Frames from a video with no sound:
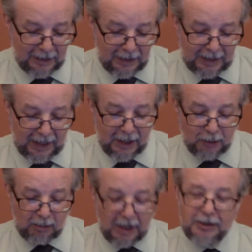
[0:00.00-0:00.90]
God
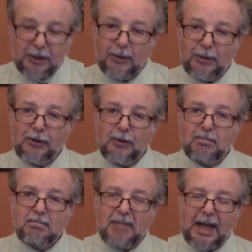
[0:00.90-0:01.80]
rescued
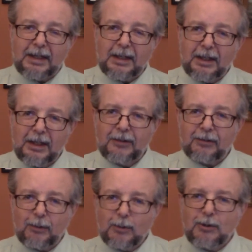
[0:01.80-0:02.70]
humanity
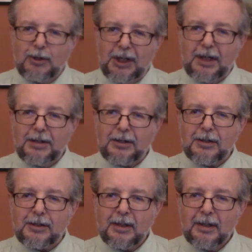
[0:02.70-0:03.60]
through
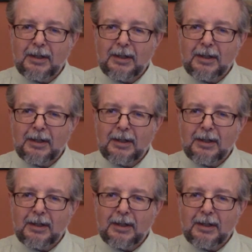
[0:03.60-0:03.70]
Jesus